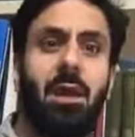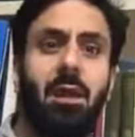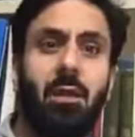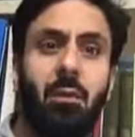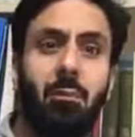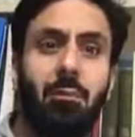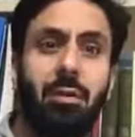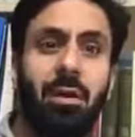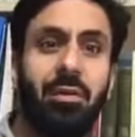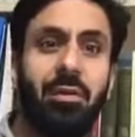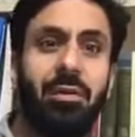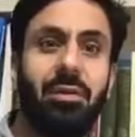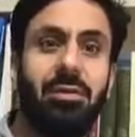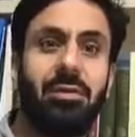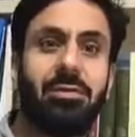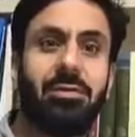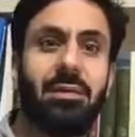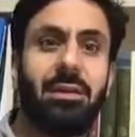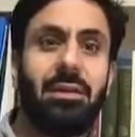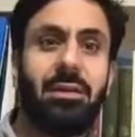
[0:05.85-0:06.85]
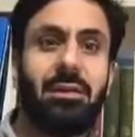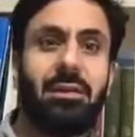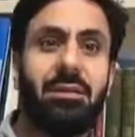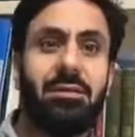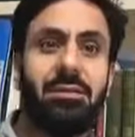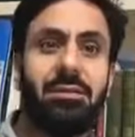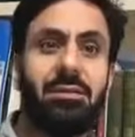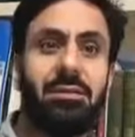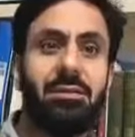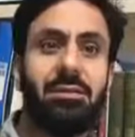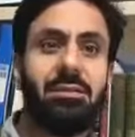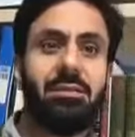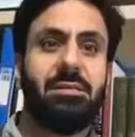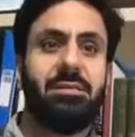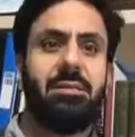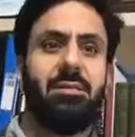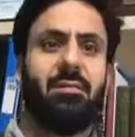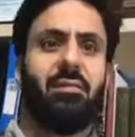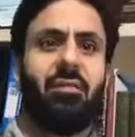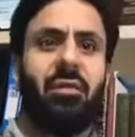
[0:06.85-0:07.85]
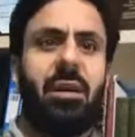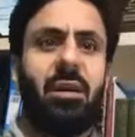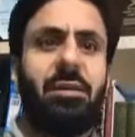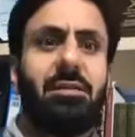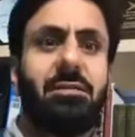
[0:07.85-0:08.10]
brothers and sisters and friends,